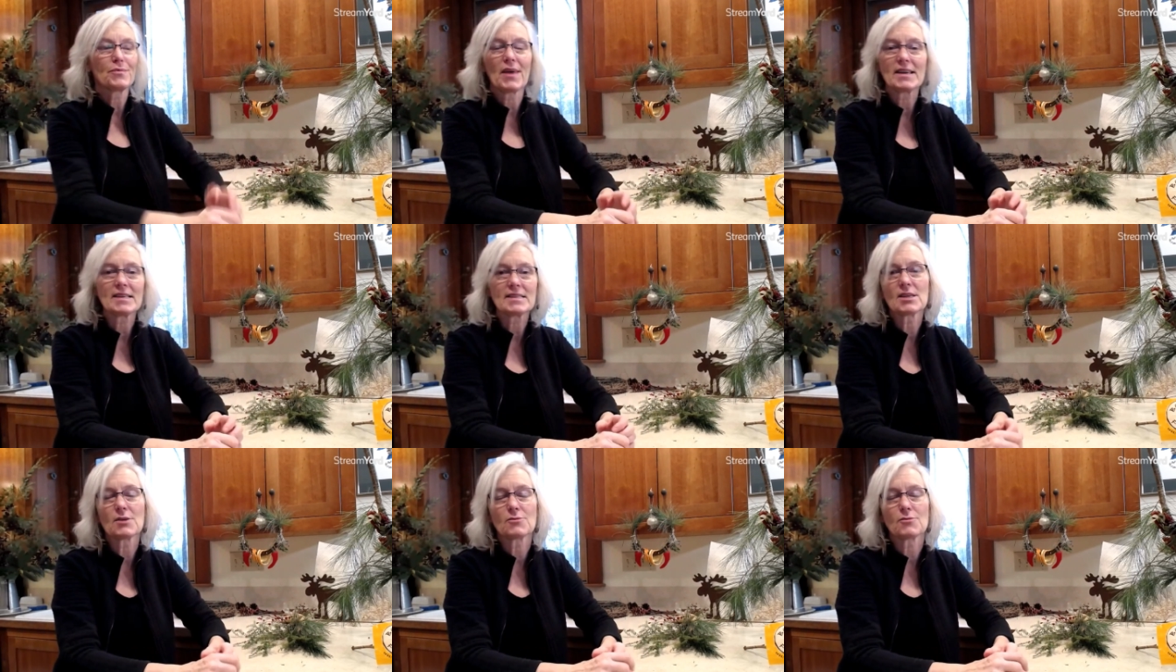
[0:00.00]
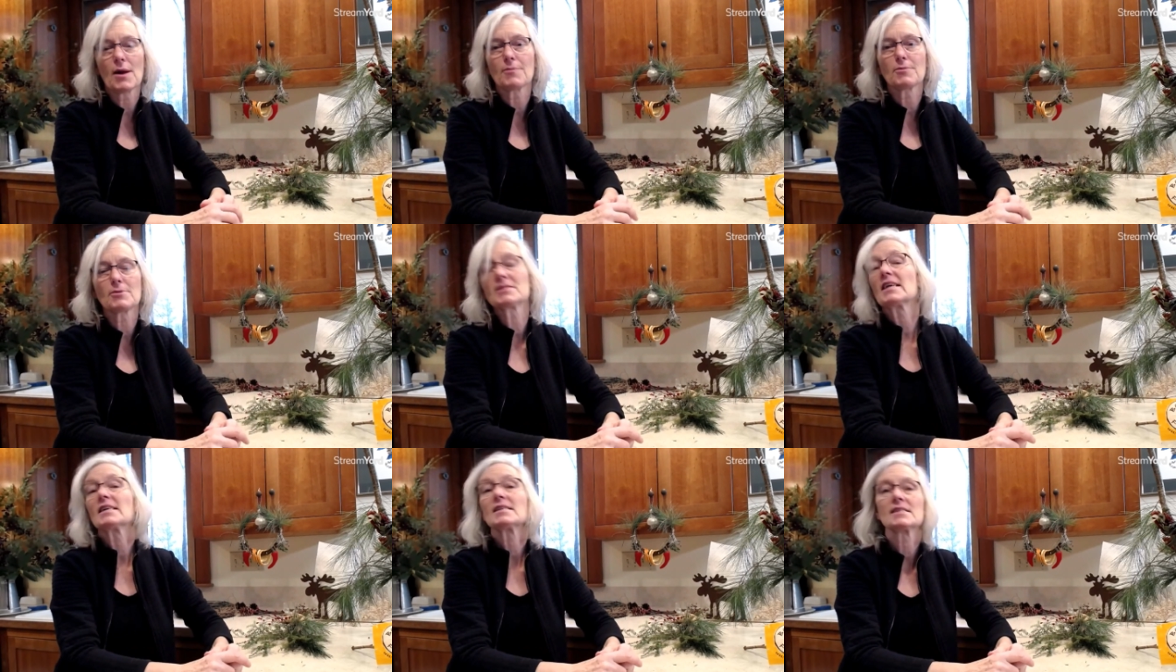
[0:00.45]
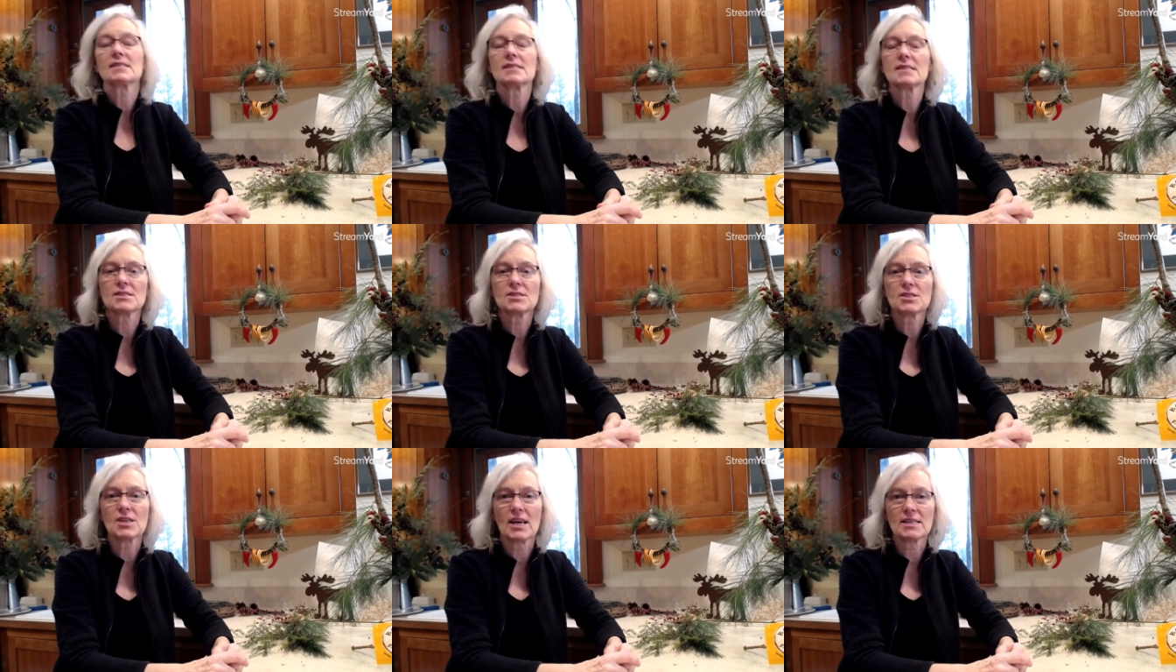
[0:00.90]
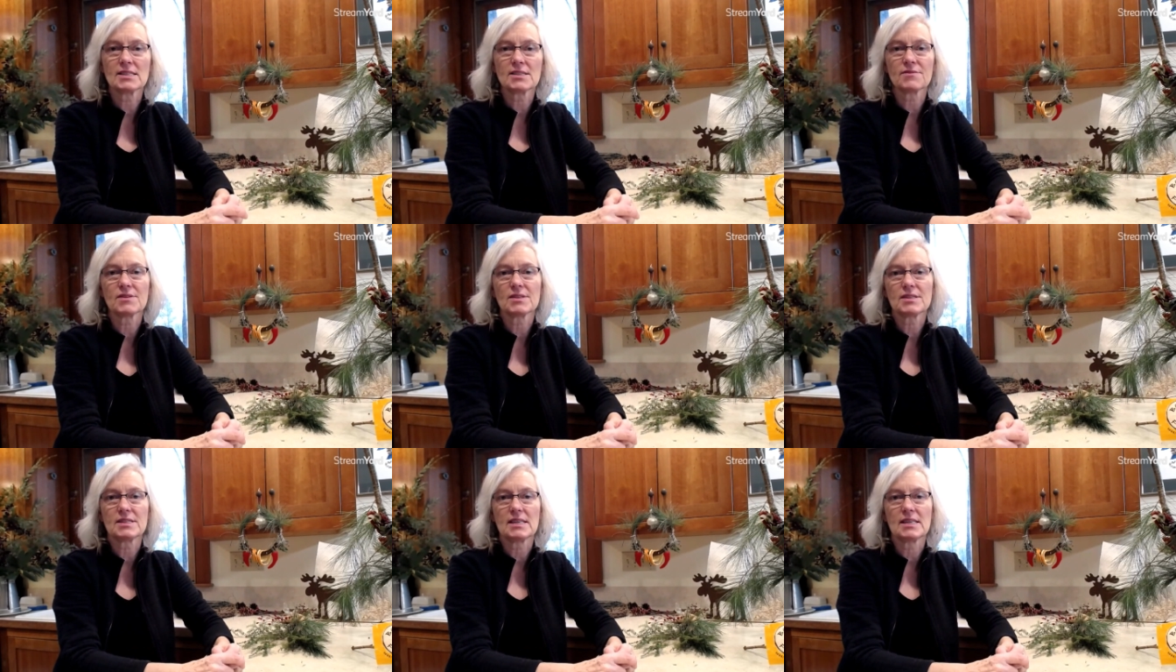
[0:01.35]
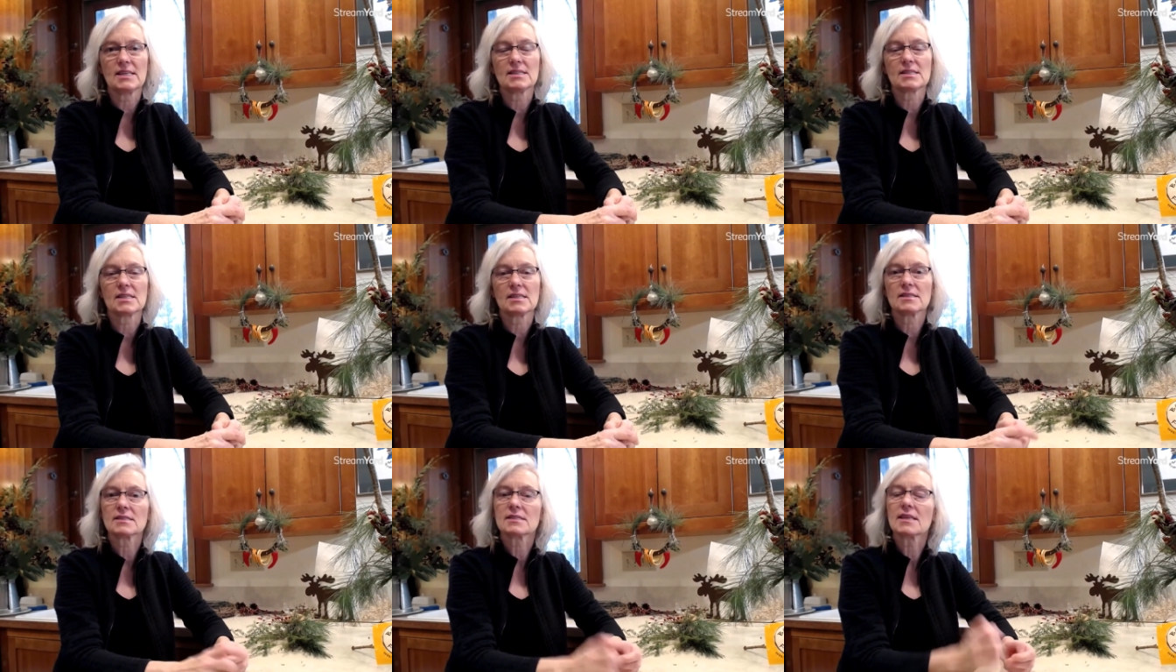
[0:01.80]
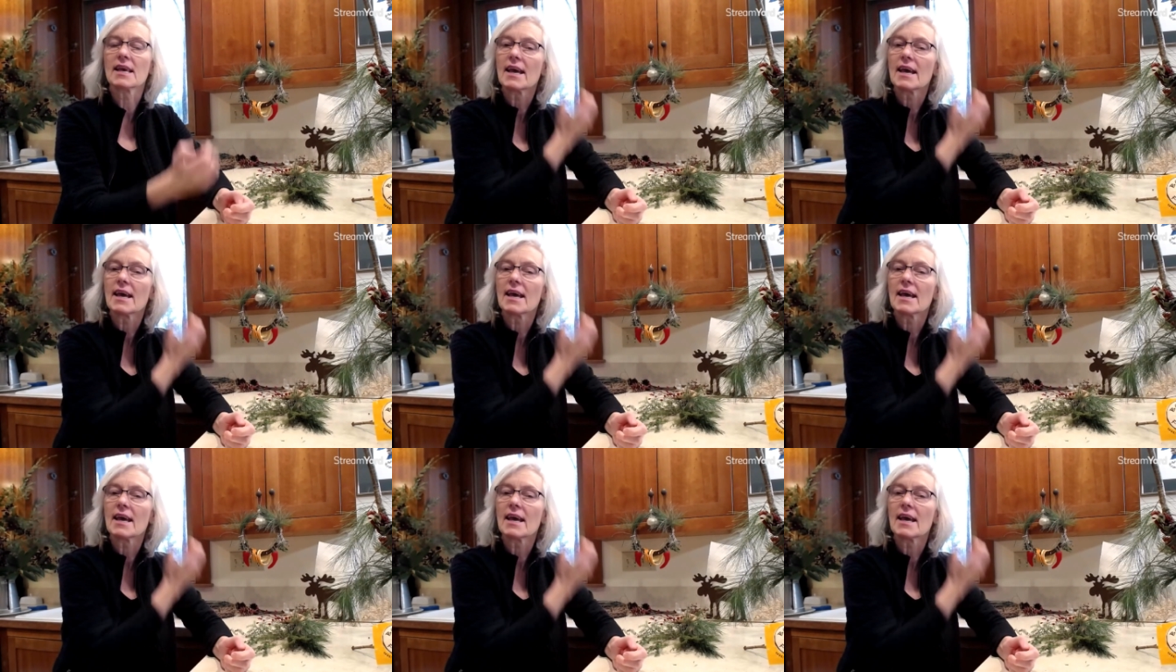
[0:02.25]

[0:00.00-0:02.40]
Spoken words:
things that represented the change of the seasons.